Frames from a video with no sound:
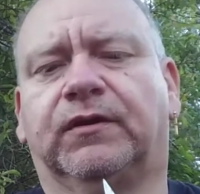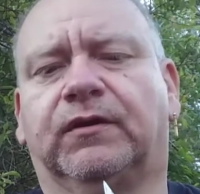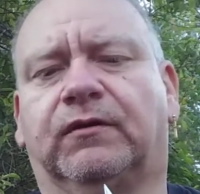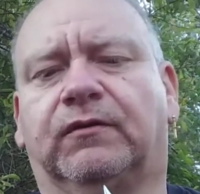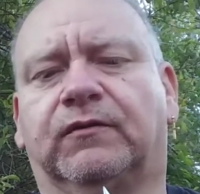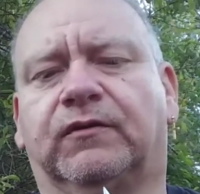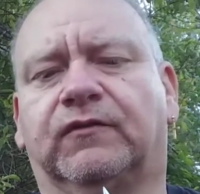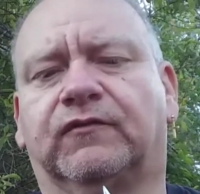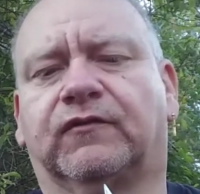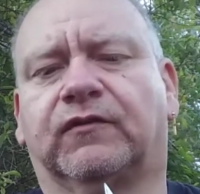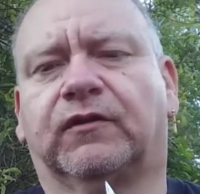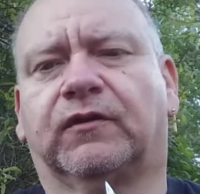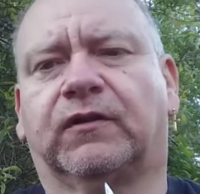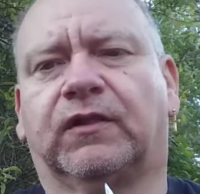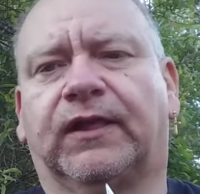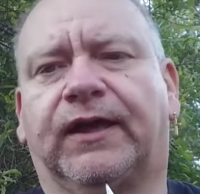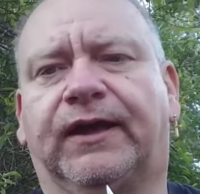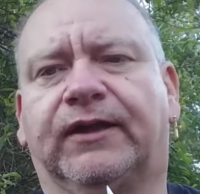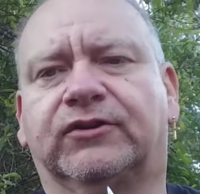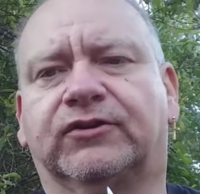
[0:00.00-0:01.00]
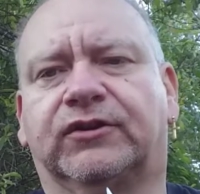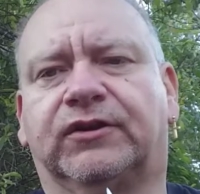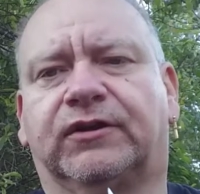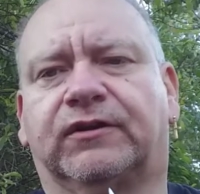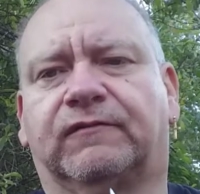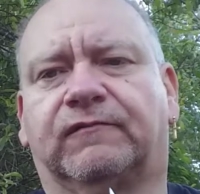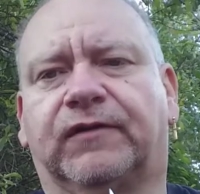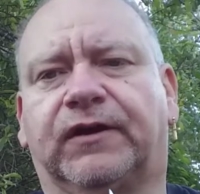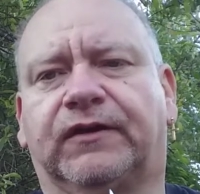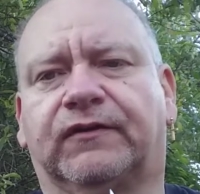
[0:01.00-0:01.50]
there's a little edge, and then it
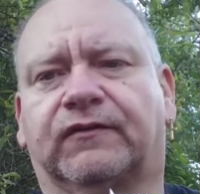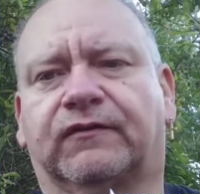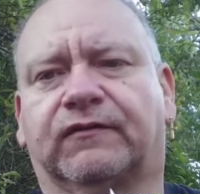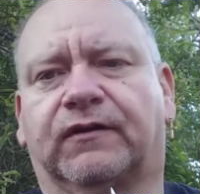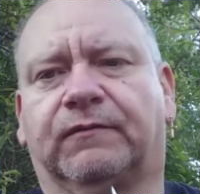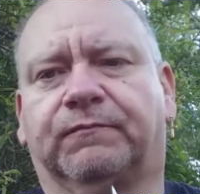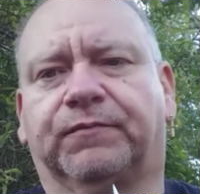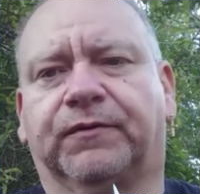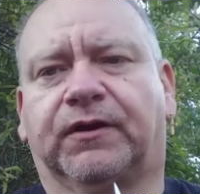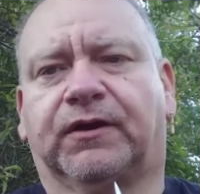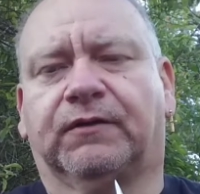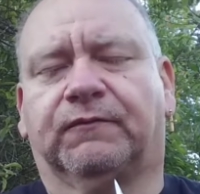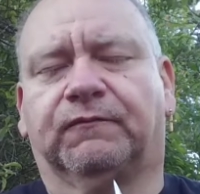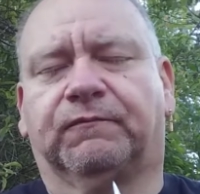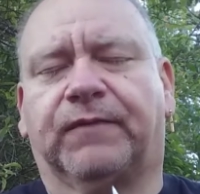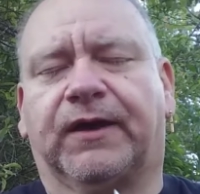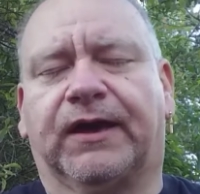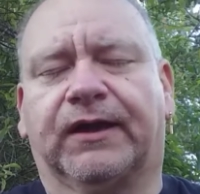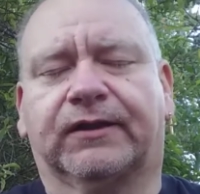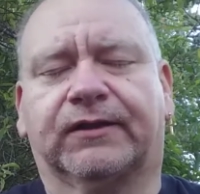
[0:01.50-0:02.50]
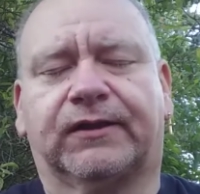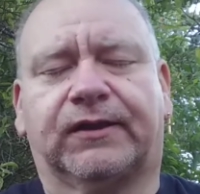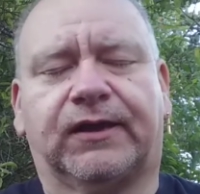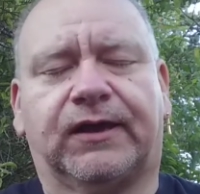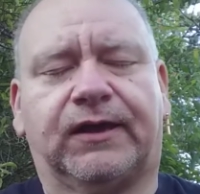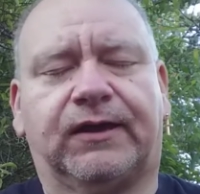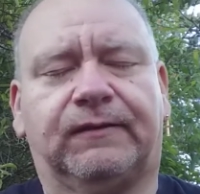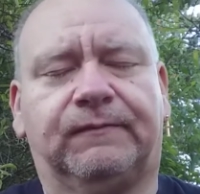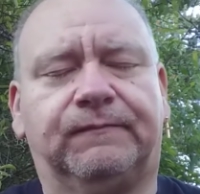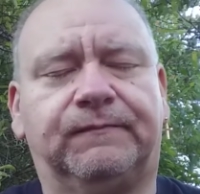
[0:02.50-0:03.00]
raises up and comes back to the
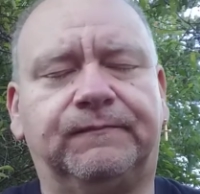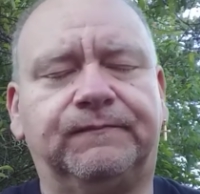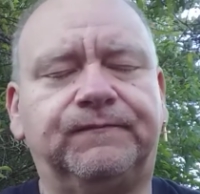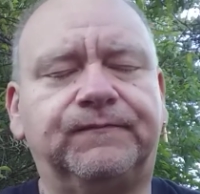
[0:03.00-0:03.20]
head.